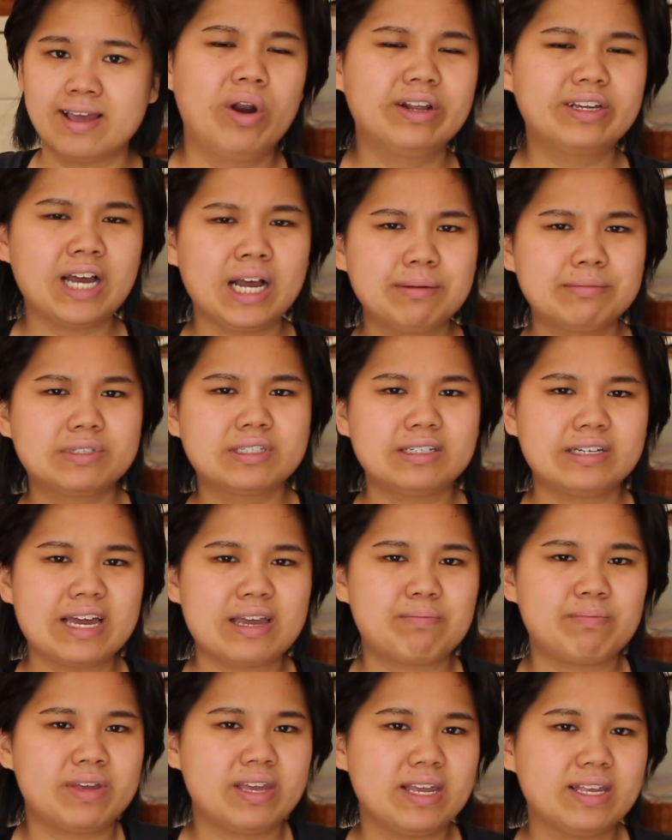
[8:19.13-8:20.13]
When it comes to
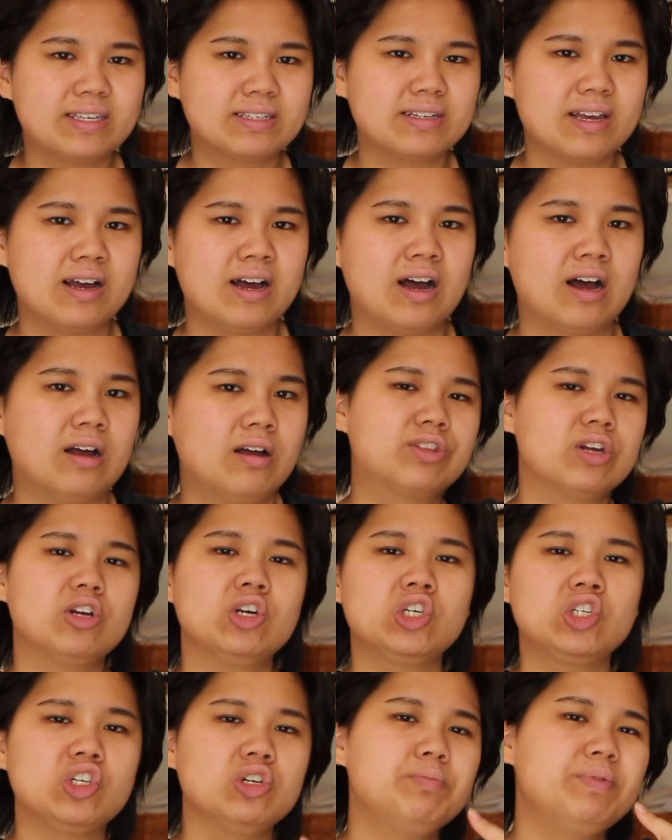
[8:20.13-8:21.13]
like pizza,
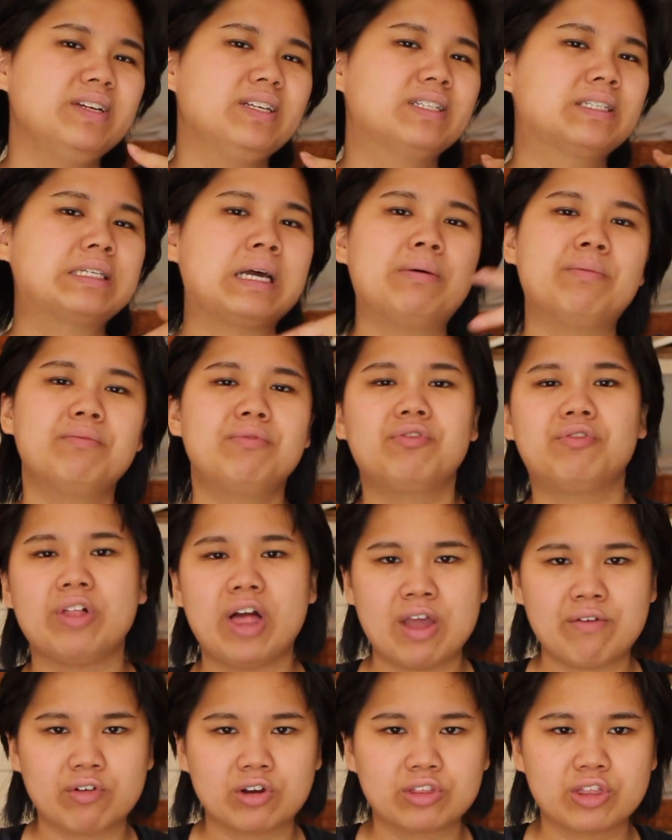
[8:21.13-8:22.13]
there should be some
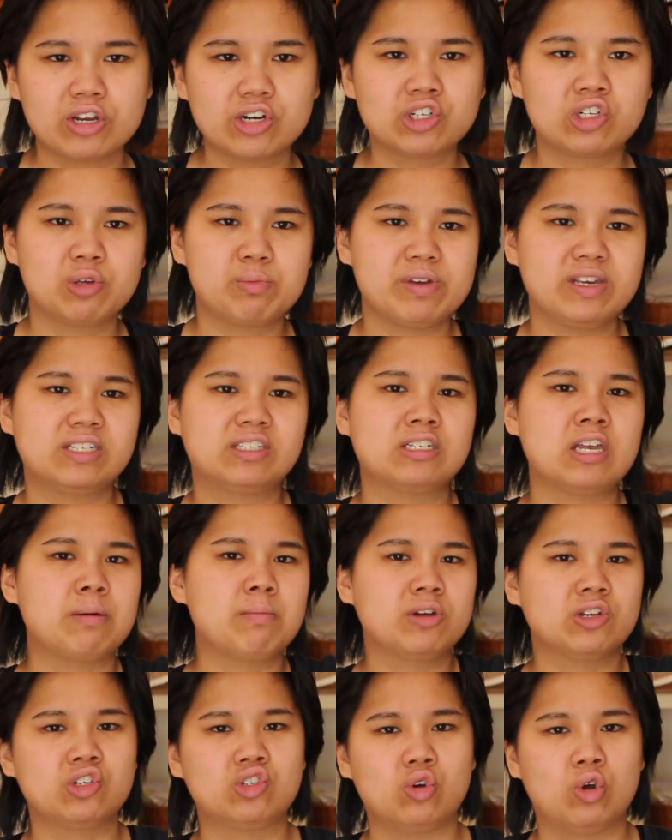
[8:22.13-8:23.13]
flavor, there should be
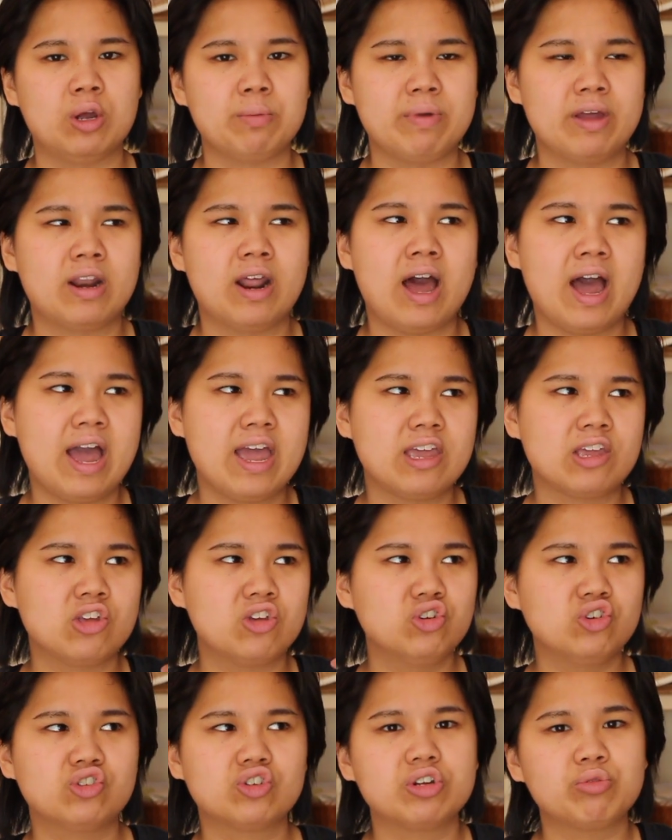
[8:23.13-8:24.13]
some enjoyment. I
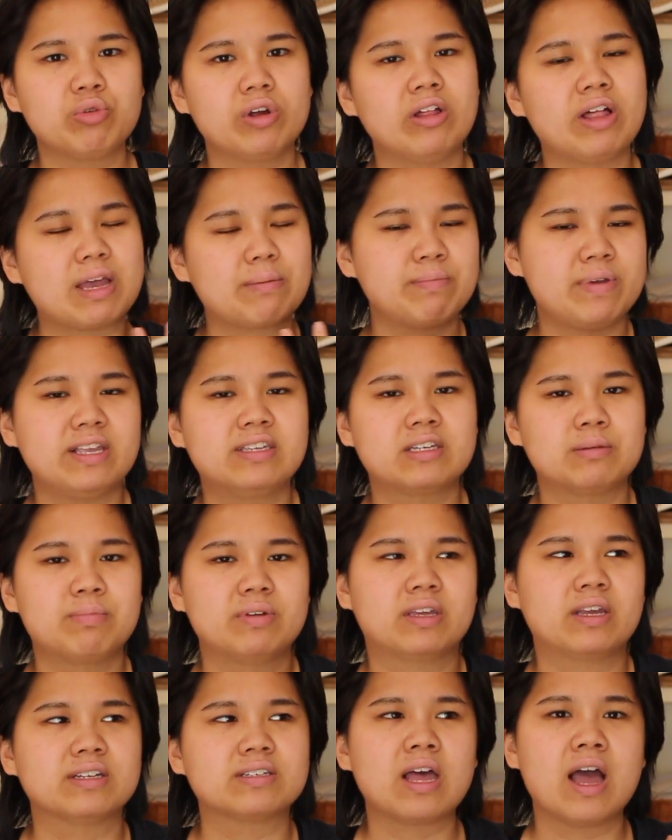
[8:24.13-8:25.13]
usually really like pizza
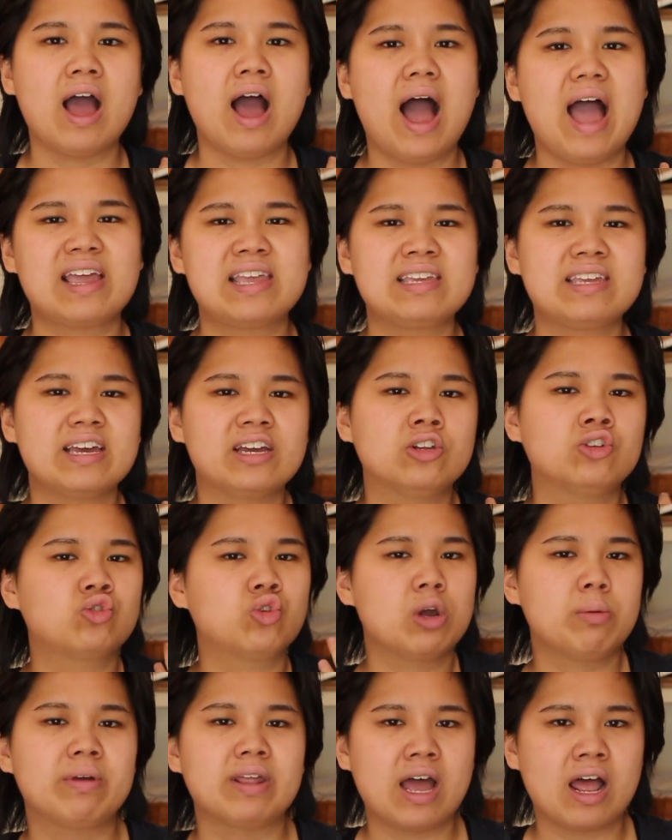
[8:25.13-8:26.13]
because I can get
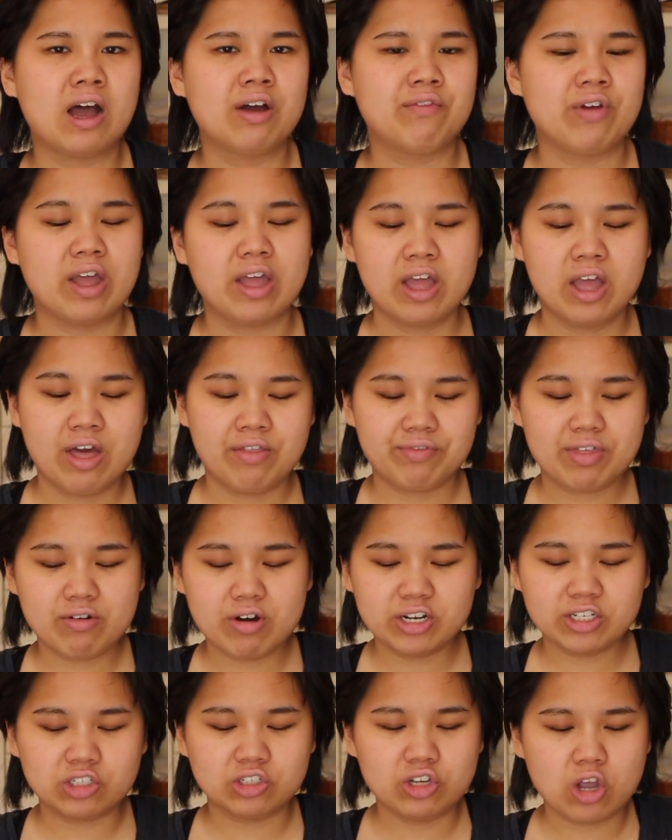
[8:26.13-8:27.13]
enjoyment out of it.
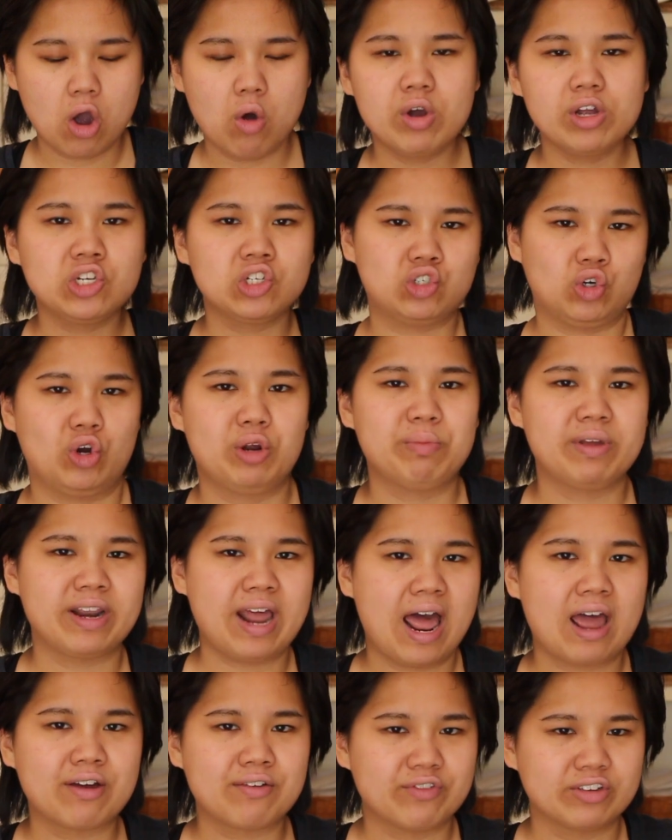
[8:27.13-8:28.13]
There is no enjoyment
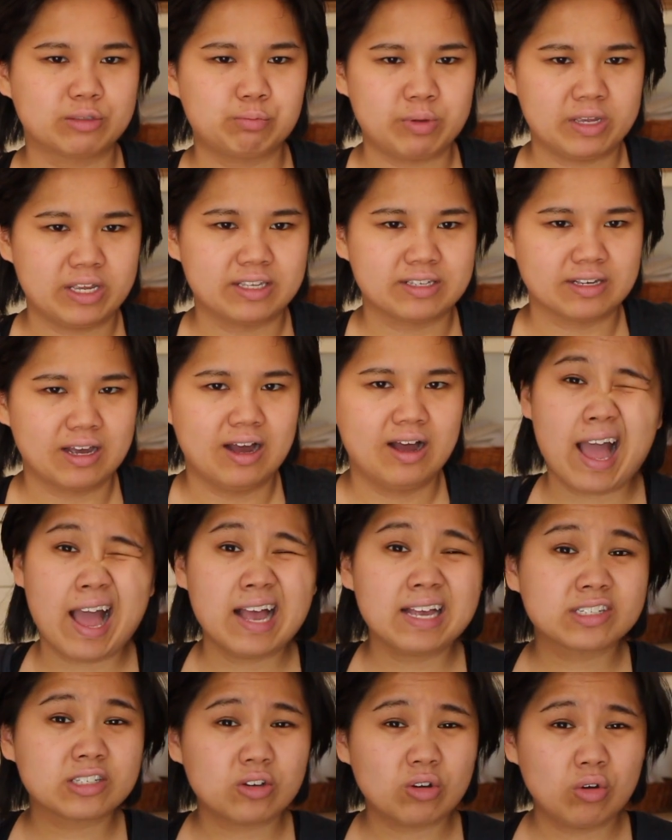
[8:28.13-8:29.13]
out of this pizza.
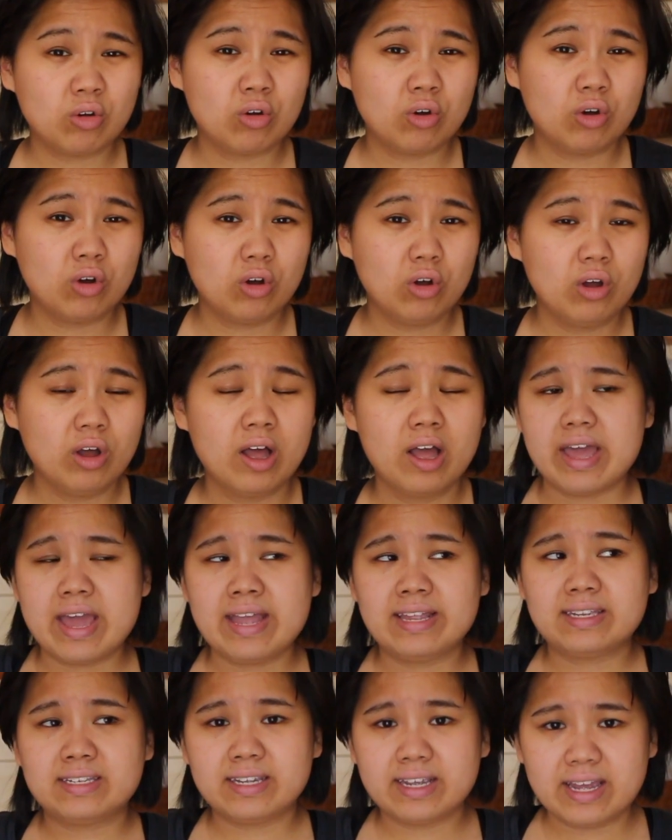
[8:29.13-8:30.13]
As a whole,
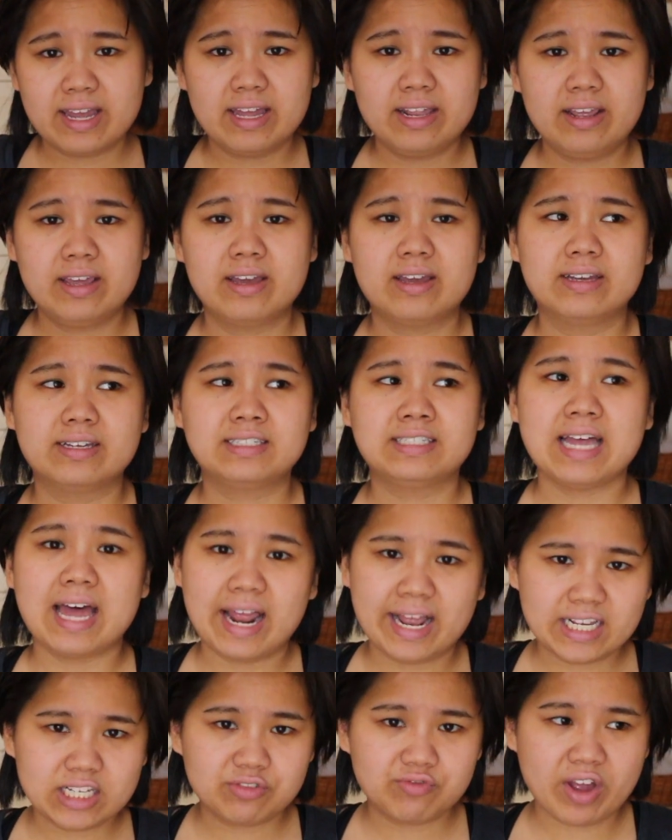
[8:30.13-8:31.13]
it did
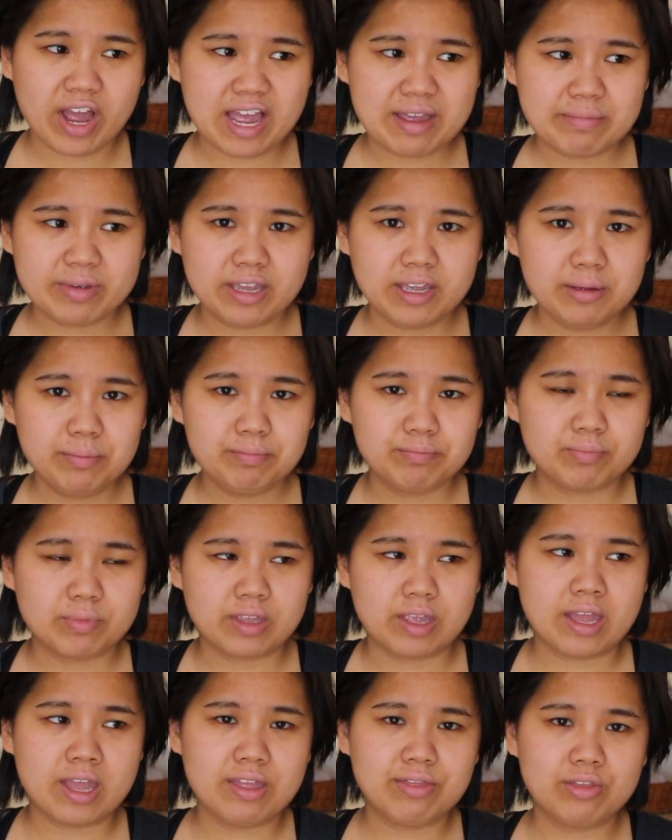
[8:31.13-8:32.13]
satisfy me
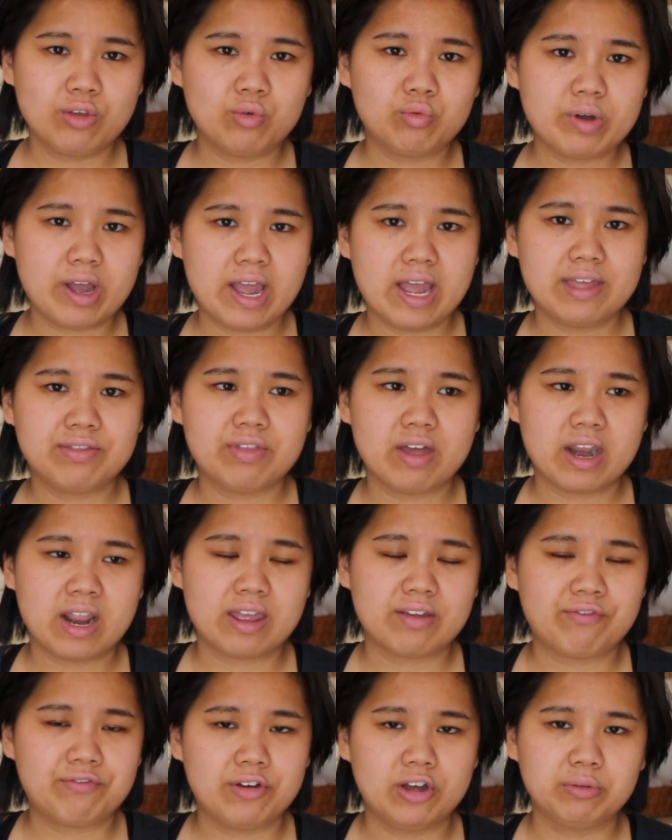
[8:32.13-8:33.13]
in the way that
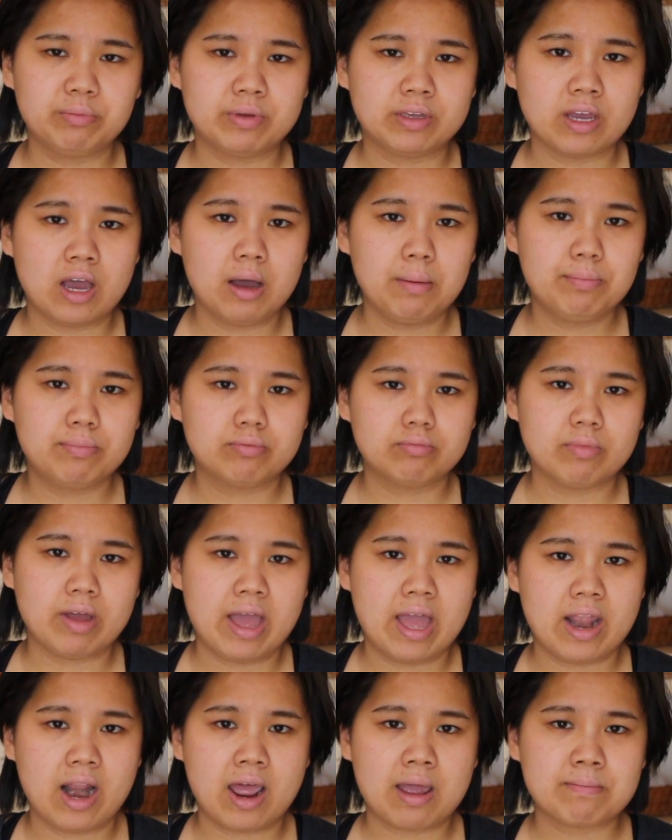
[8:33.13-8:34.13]
it filled me up,
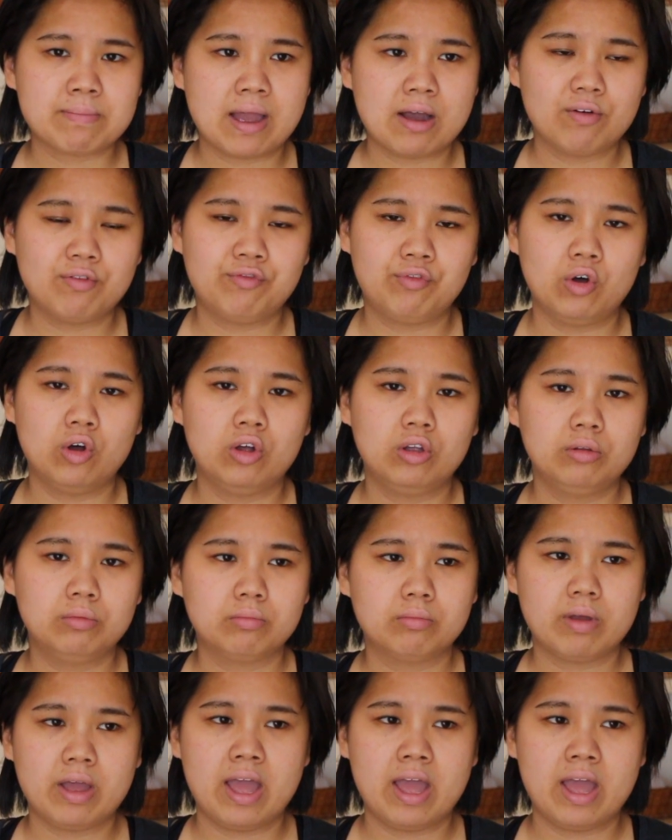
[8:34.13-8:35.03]
and I'm now full.